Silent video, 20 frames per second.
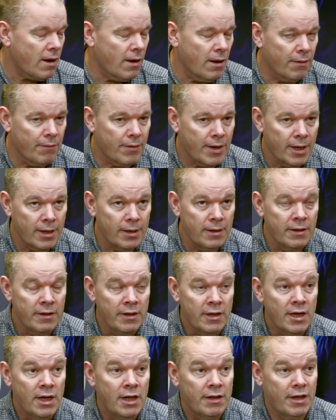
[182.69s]
Okay,
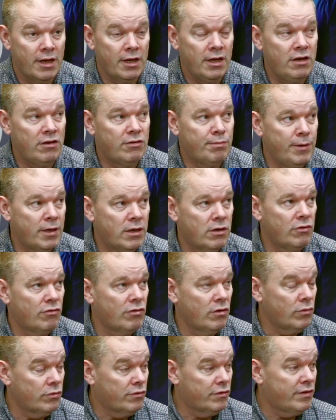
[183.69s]
that needs to be controlled.